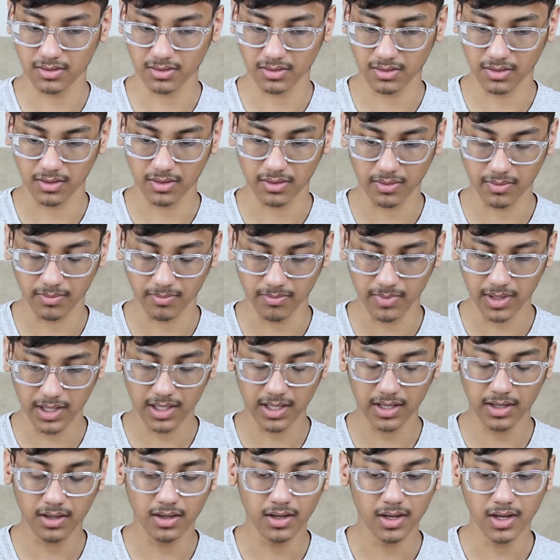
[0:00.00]
uh,
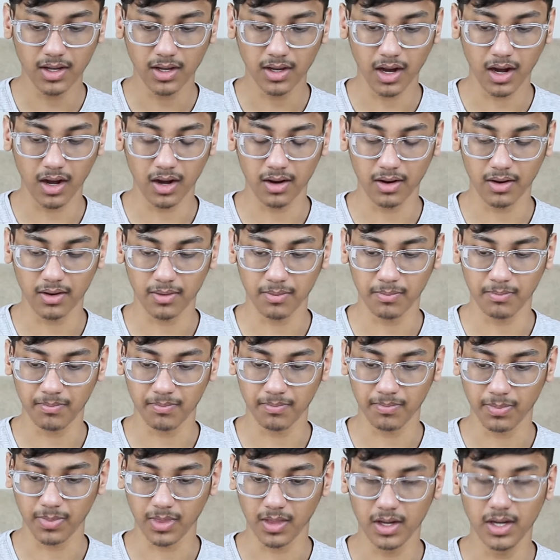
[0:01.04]
making
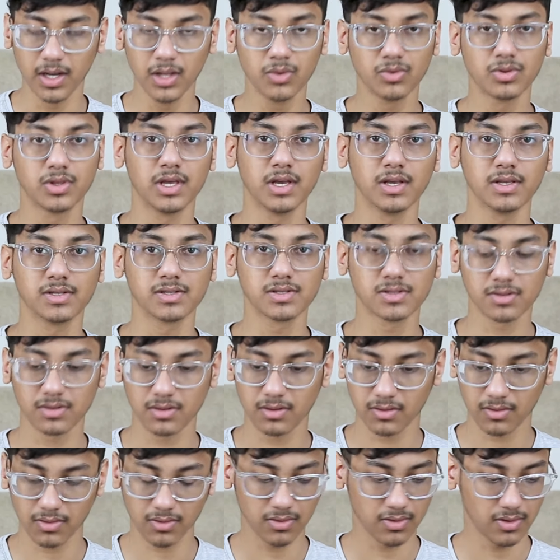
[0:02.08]
um, new things
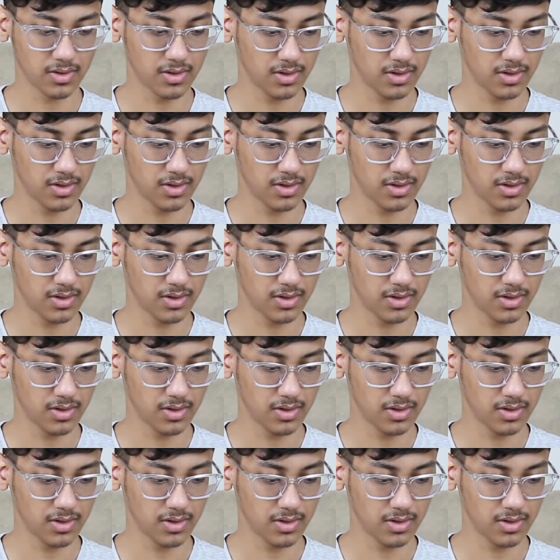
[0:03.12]
you know